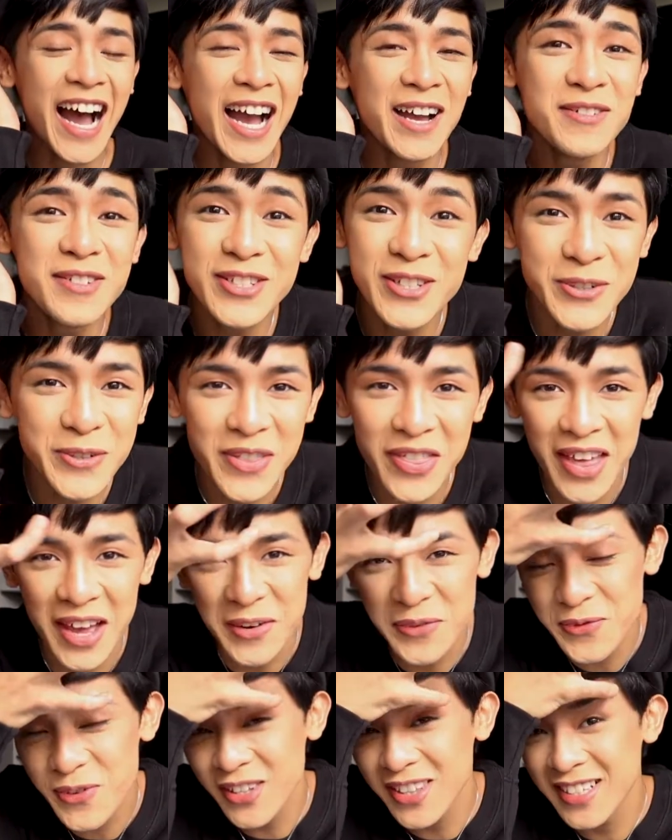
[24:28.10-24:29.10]
I'm so
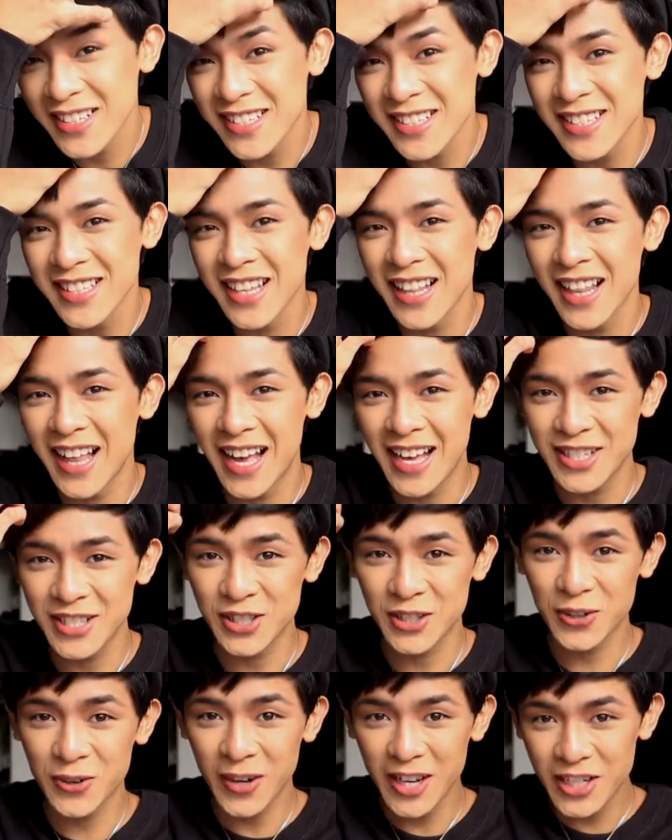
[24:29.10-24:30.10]
thankful this is the
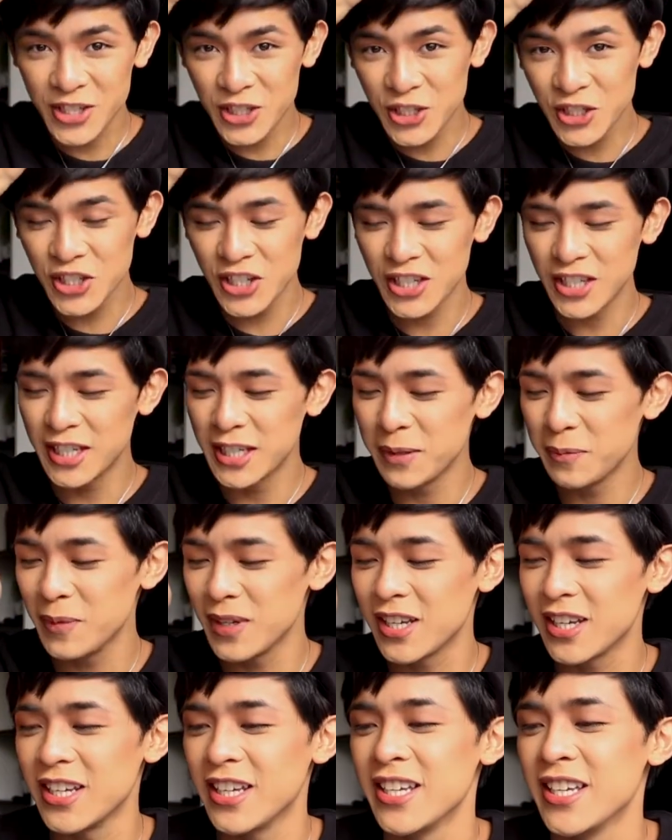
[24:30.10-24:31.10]
last question
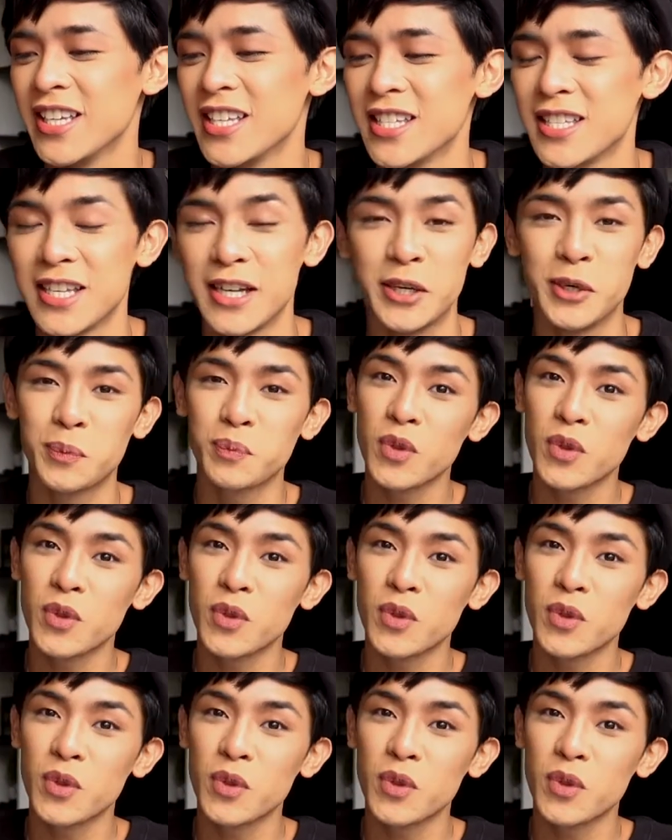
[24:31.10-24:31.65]
because,